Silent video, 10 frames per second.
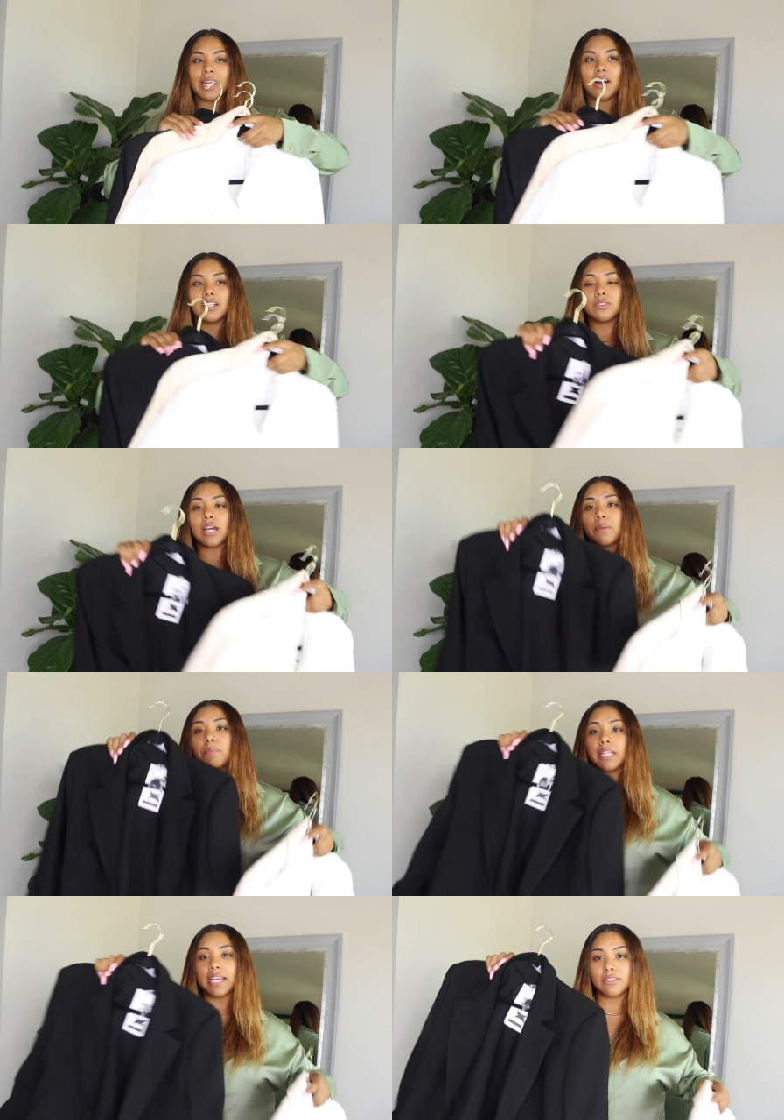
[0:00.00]
and I also got a
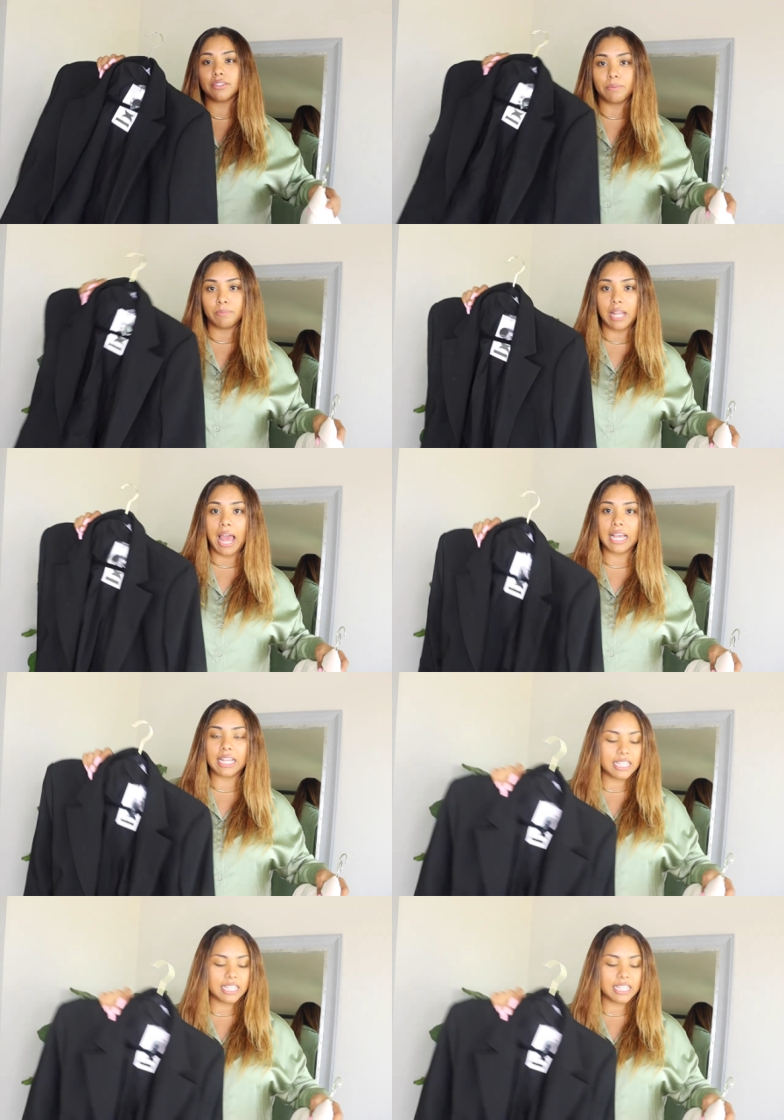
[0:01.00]
blazer in black.